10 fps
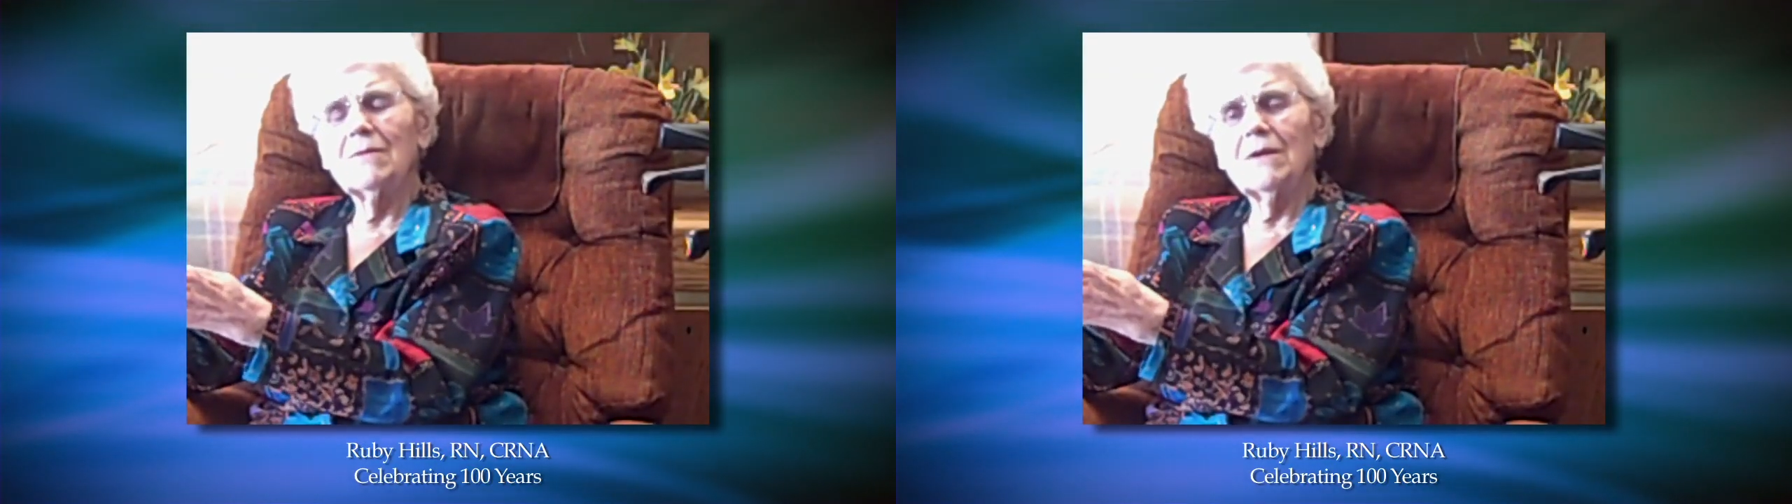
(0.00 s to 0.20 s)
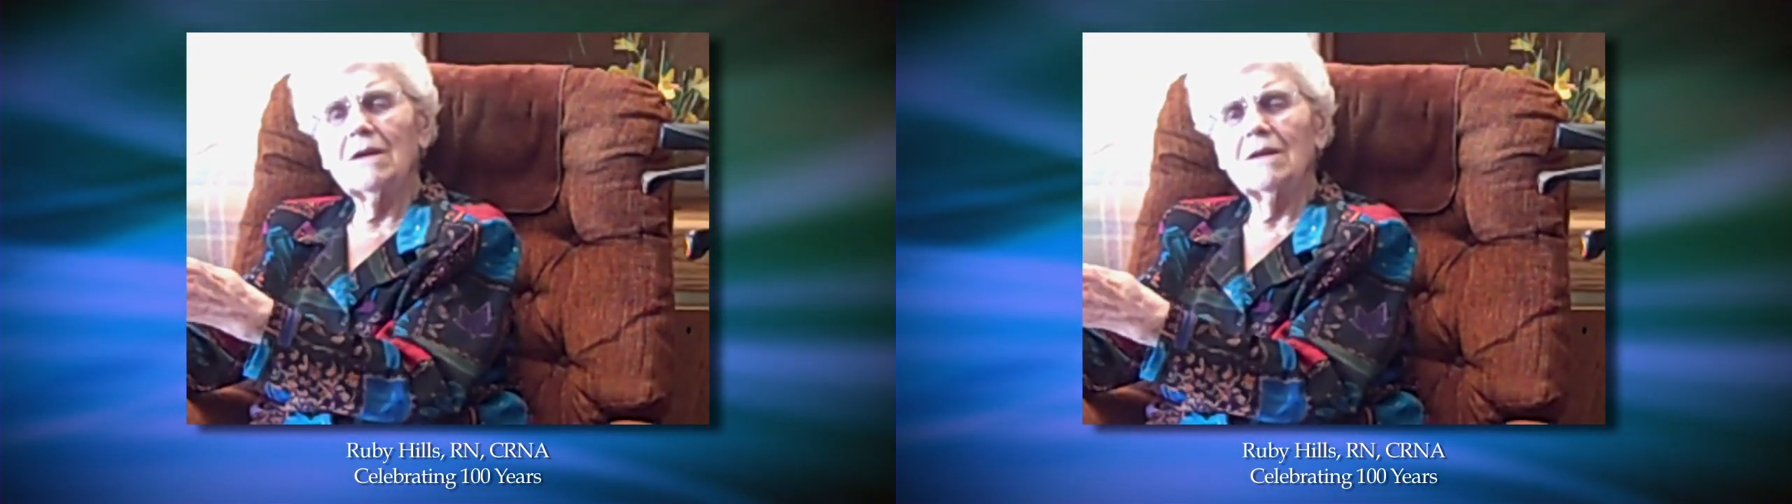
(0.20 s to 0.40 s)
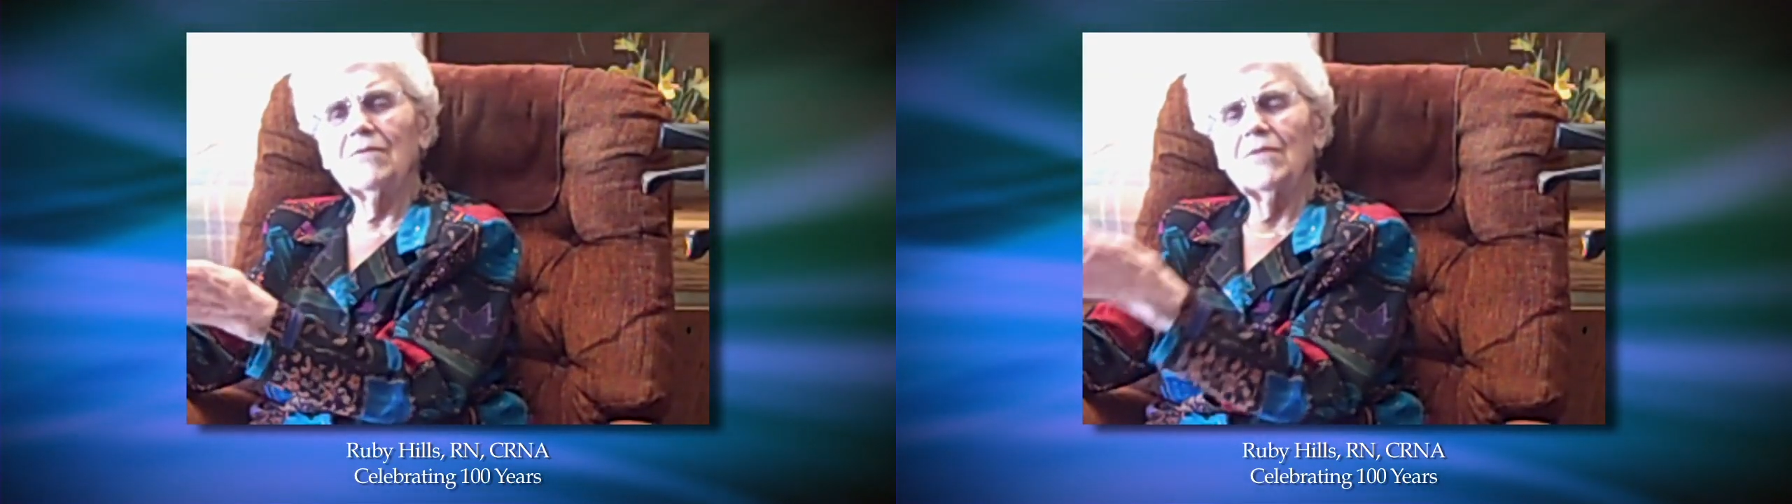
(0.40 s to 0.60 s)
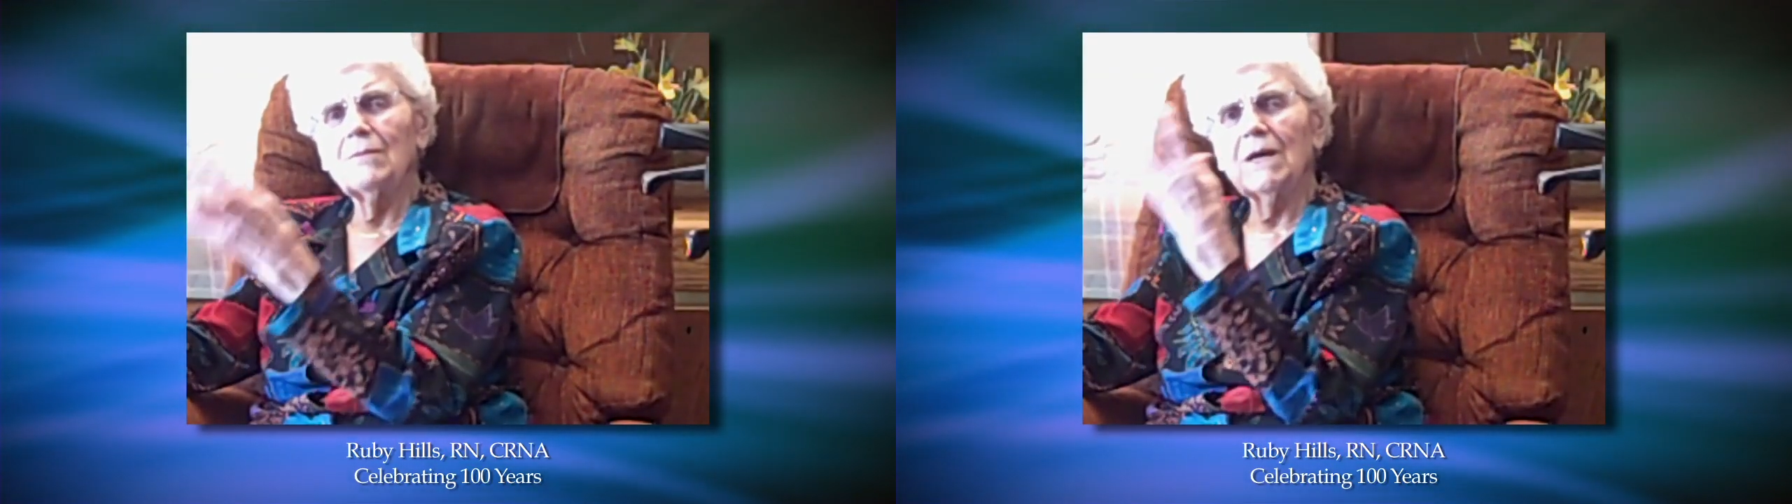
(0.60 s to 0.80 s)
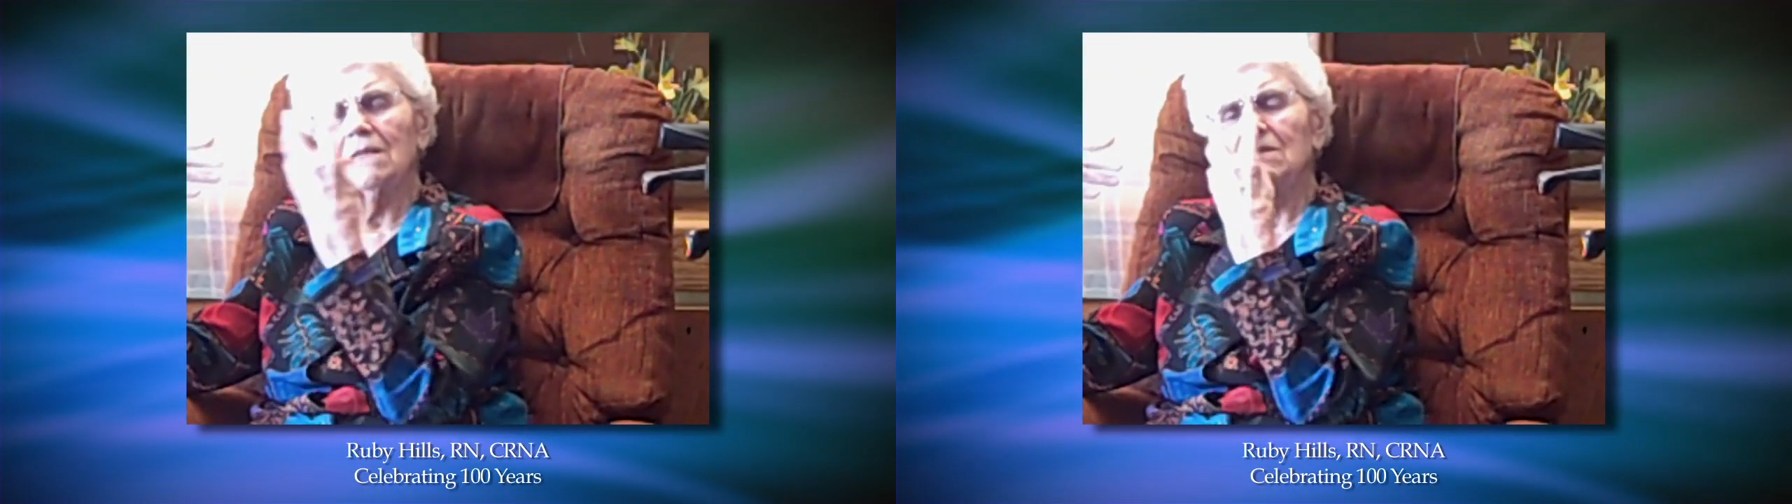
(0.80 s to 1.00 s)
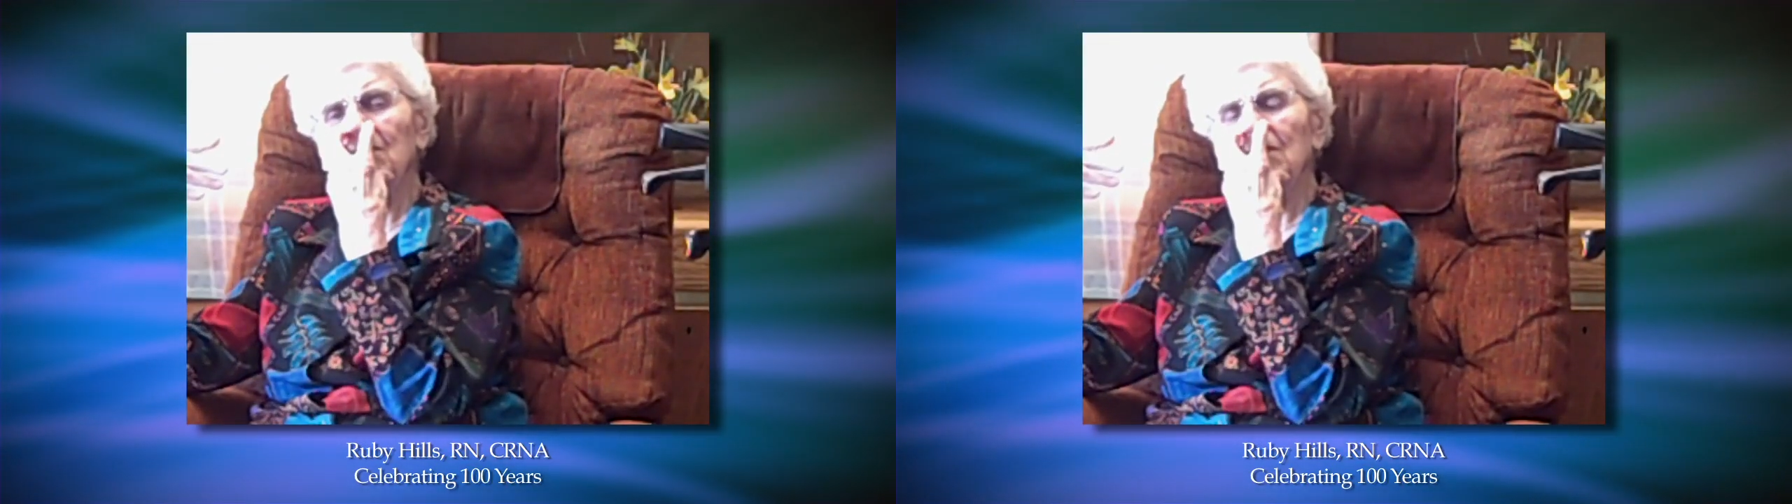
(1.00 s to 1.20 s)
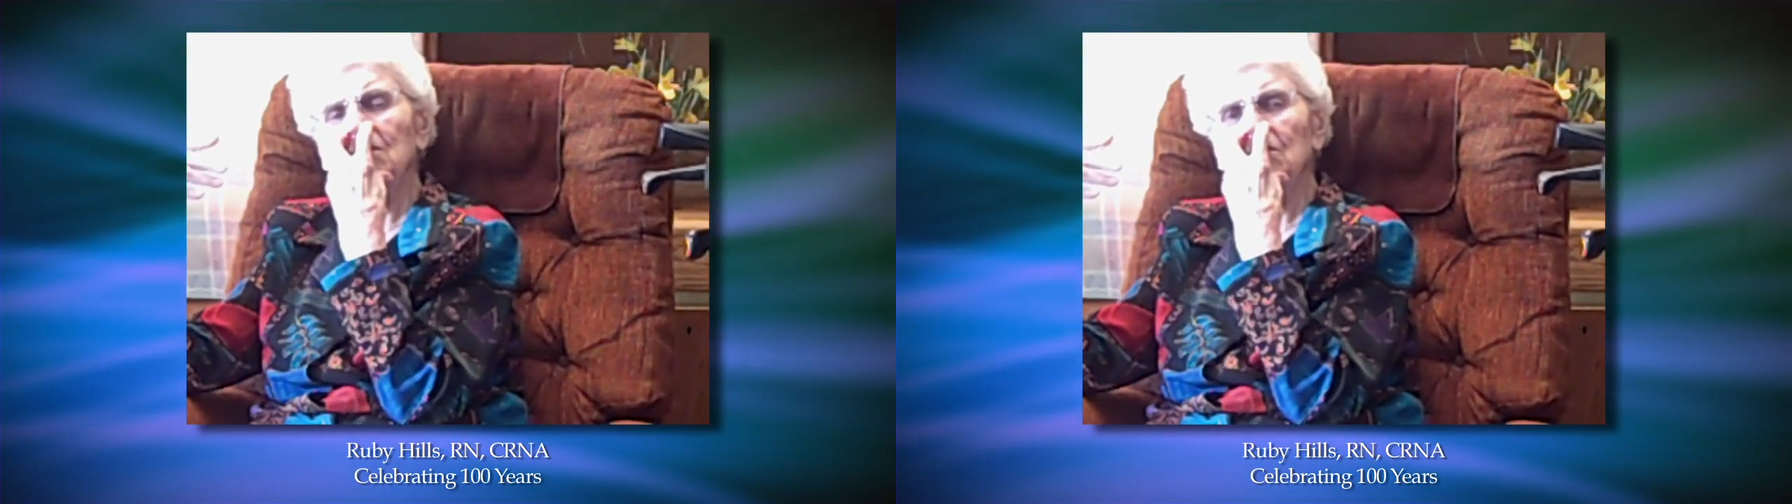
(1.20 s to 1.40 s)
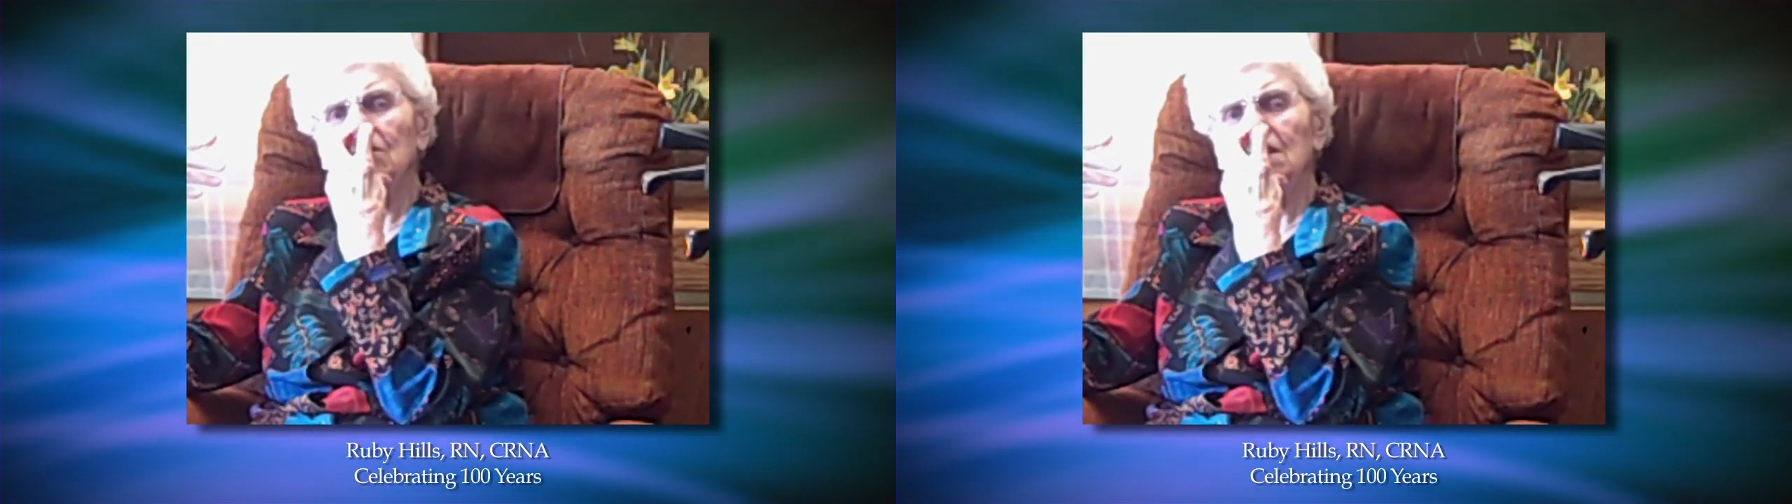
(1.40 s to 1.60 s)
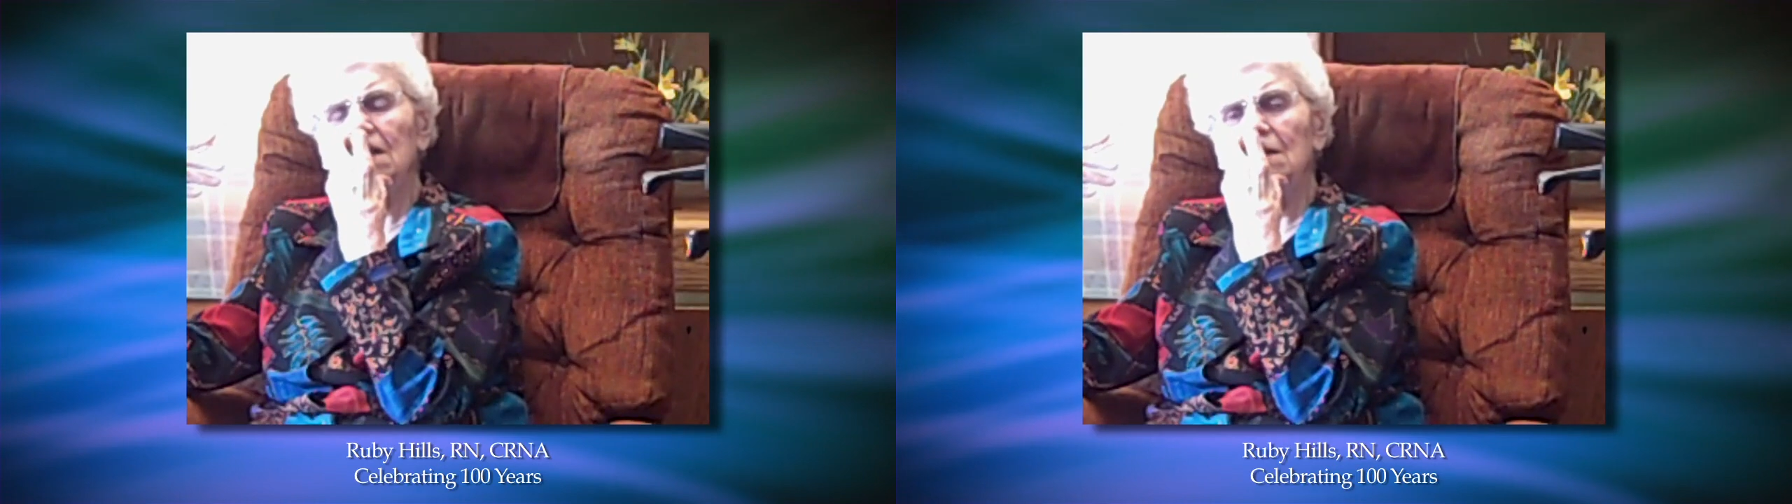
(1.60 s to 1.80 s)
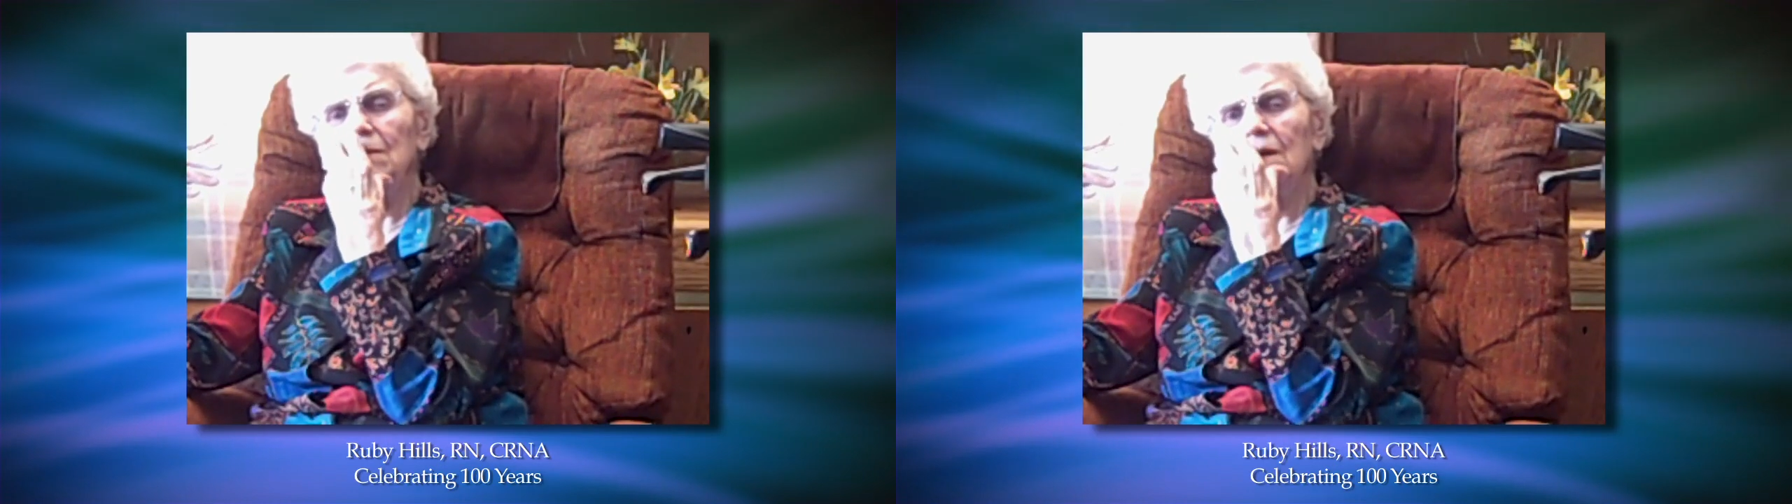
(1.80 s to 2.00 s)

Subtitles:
We had a maxillofacial team,